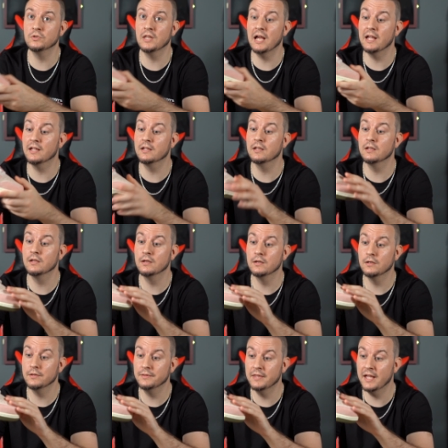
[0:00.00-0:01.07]
Like,
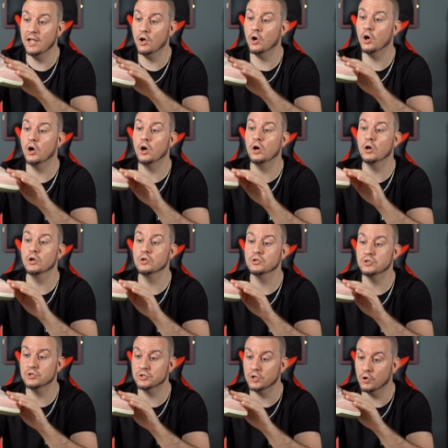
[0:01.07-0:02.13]
they are
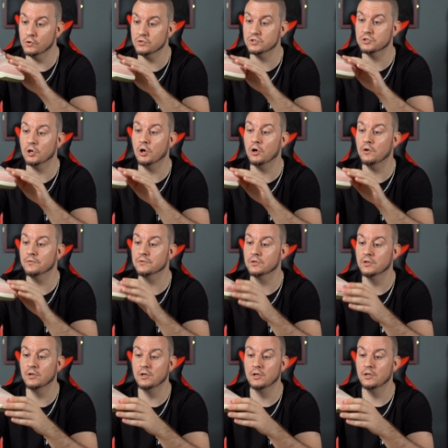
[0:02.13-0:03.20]
so soft.
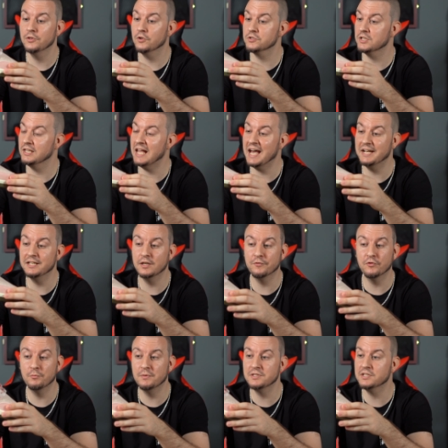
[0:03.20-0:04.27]
There's a lot of
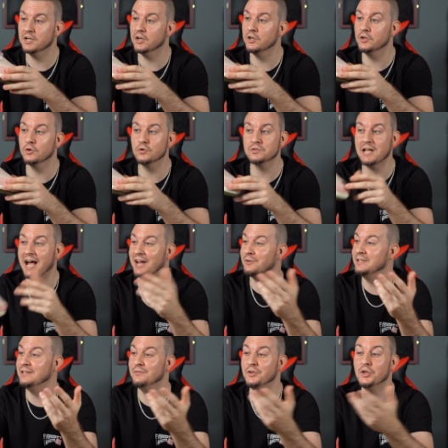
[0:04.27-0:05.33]
different materials. I
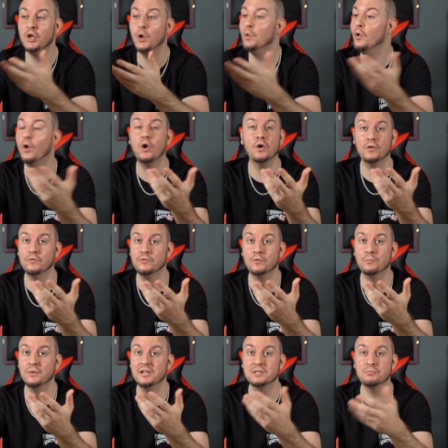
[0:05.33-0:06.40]
don't even know all of
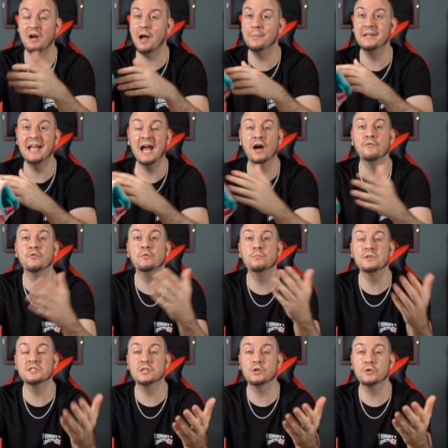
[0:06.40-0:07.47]
them, but it's probably every
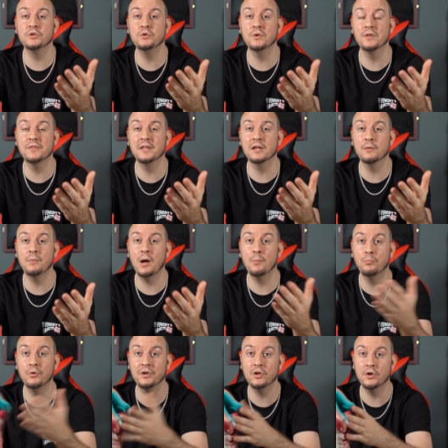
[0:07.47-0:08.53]
material you can think
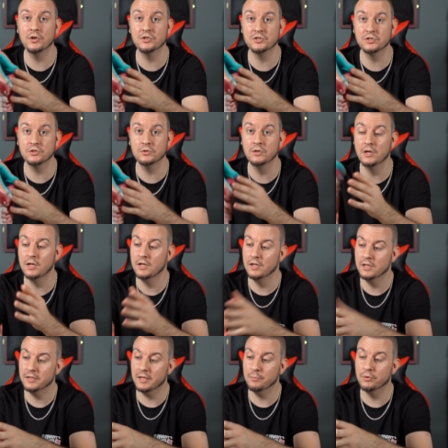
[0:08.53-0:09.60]
about putting on a shoe,
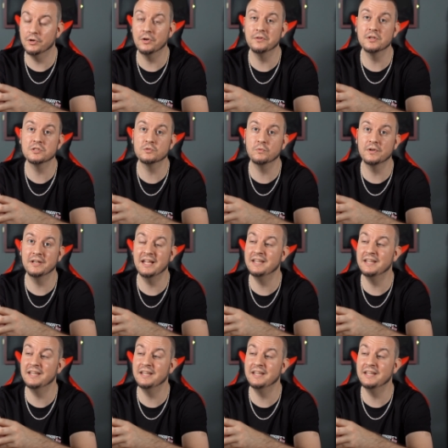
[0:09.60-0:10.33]
they put on this one.